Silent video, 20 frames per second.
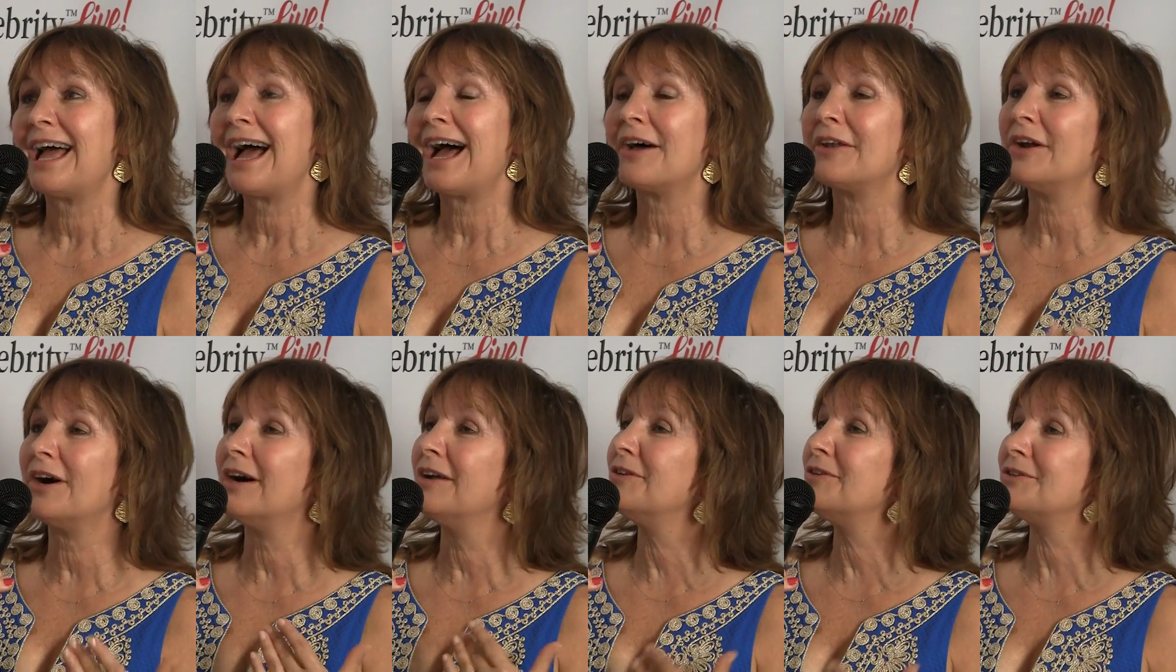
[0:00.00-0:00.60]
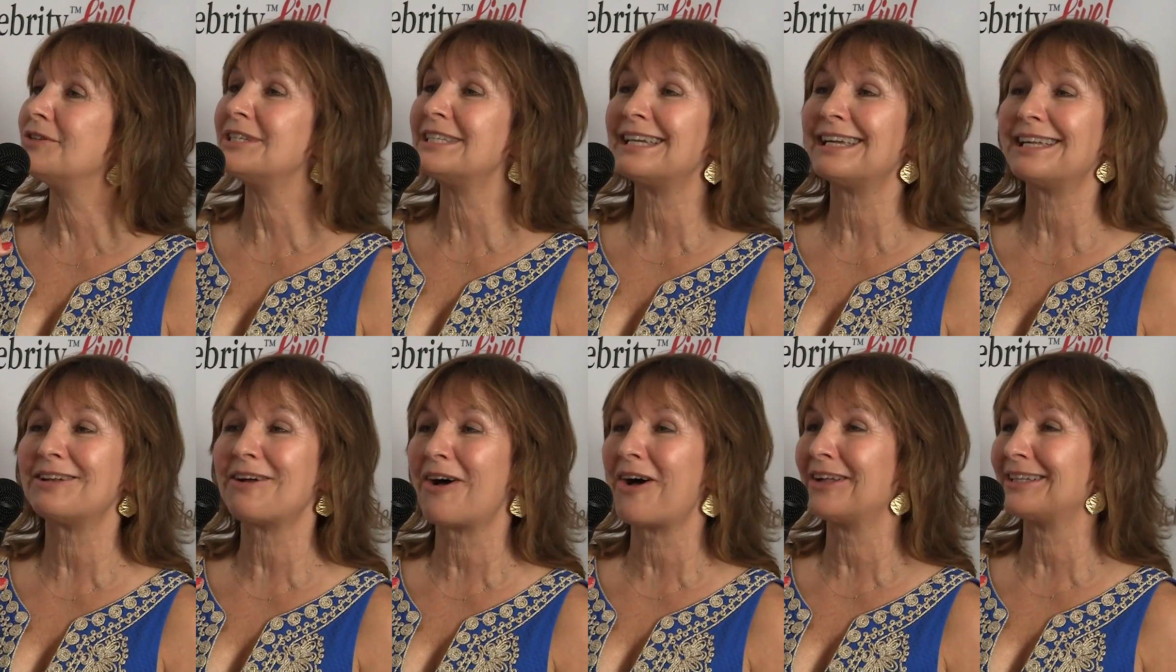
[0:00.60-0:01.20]
how to
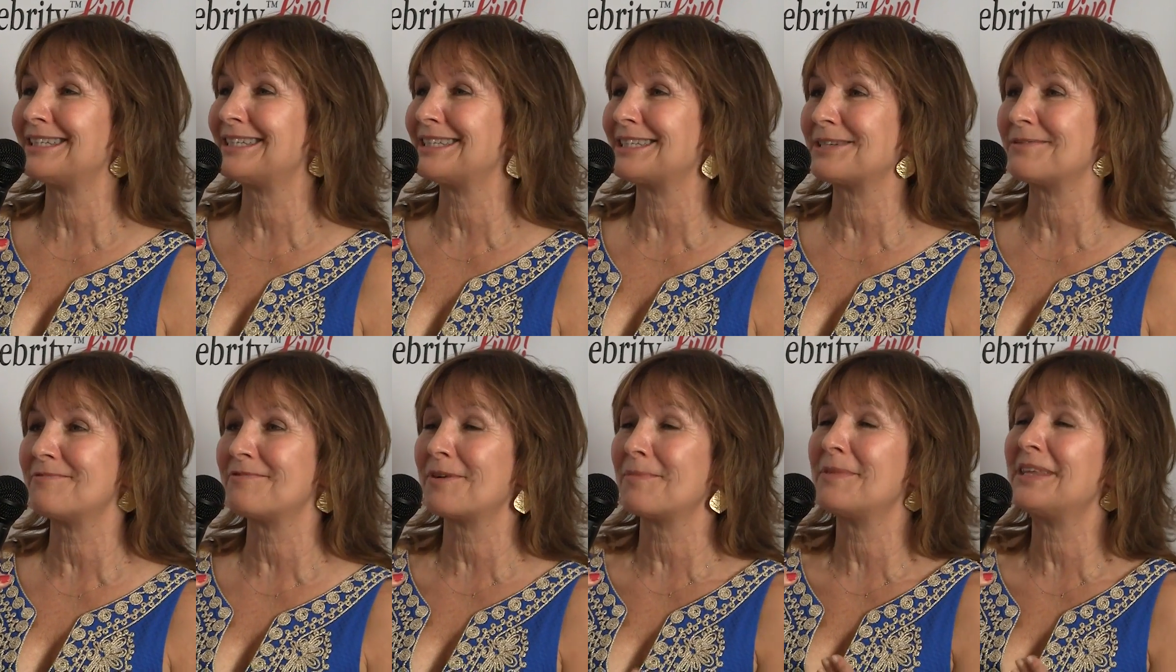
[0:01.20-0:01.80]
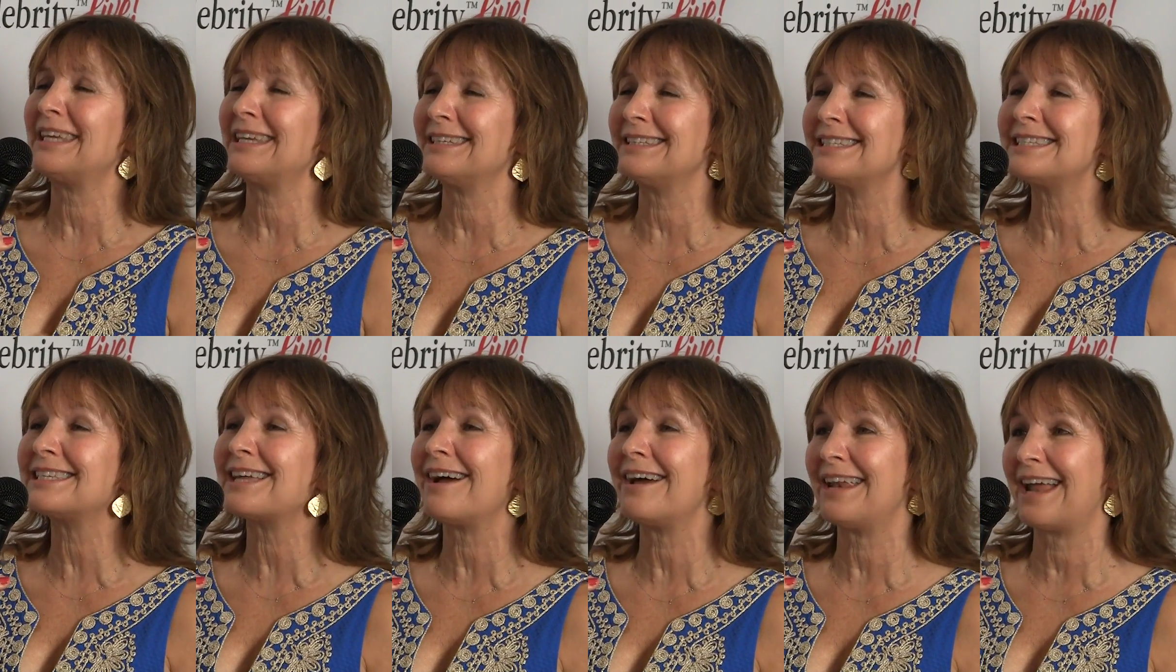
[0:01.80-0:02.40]
understand autism from the
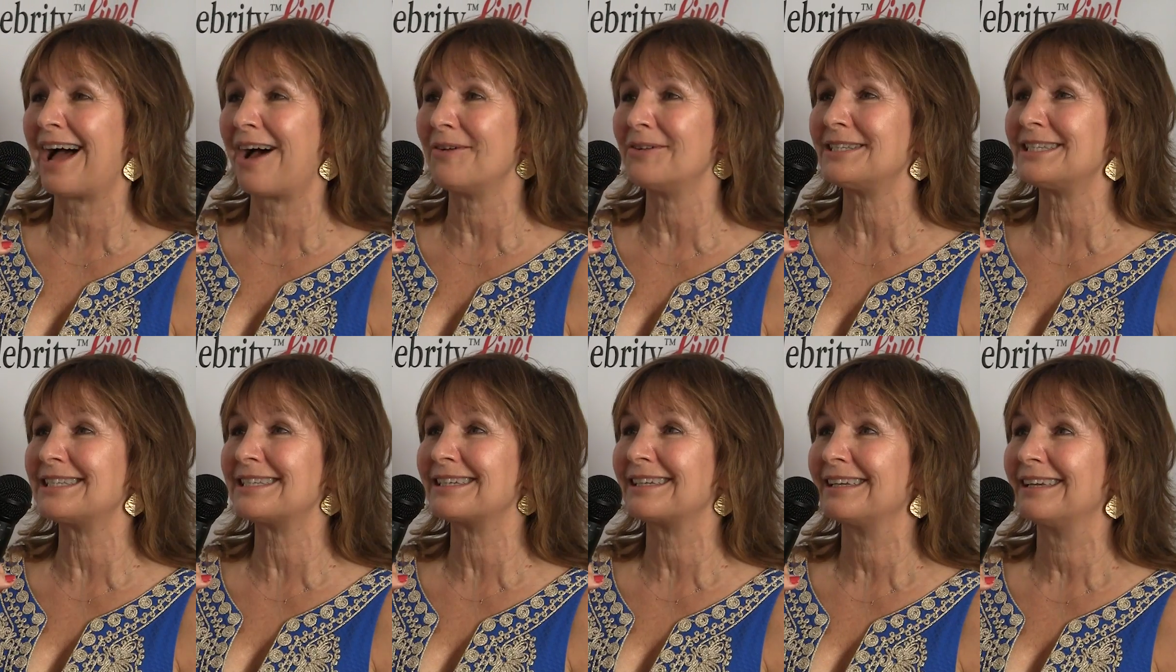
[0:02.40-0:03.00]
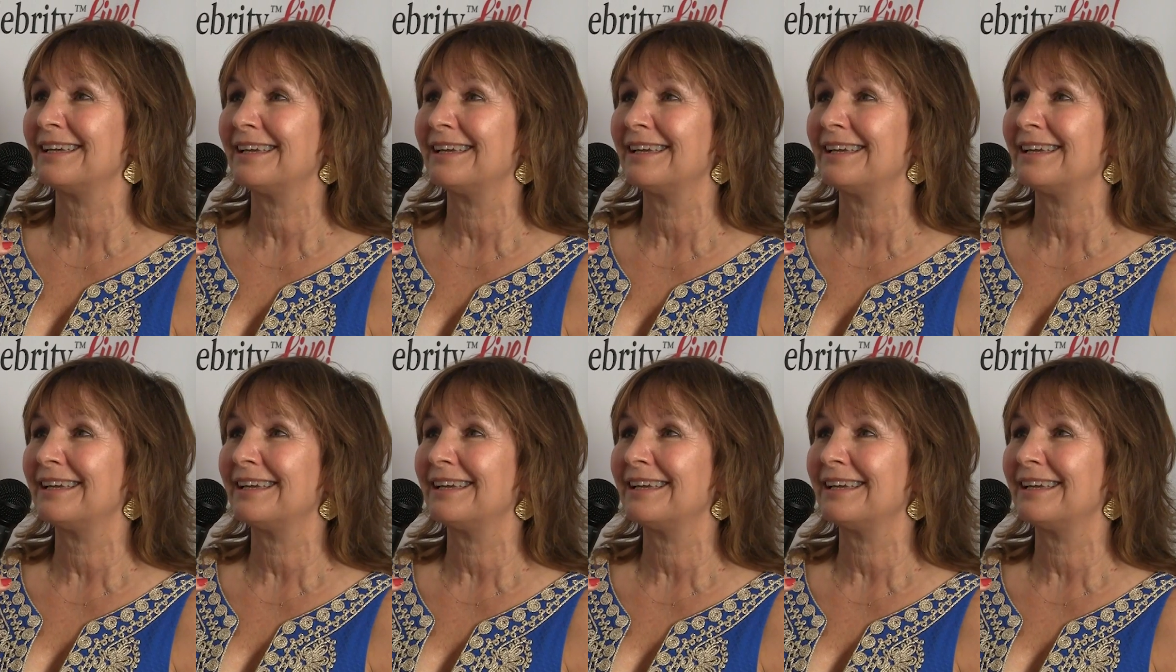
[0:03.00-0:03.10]
inside out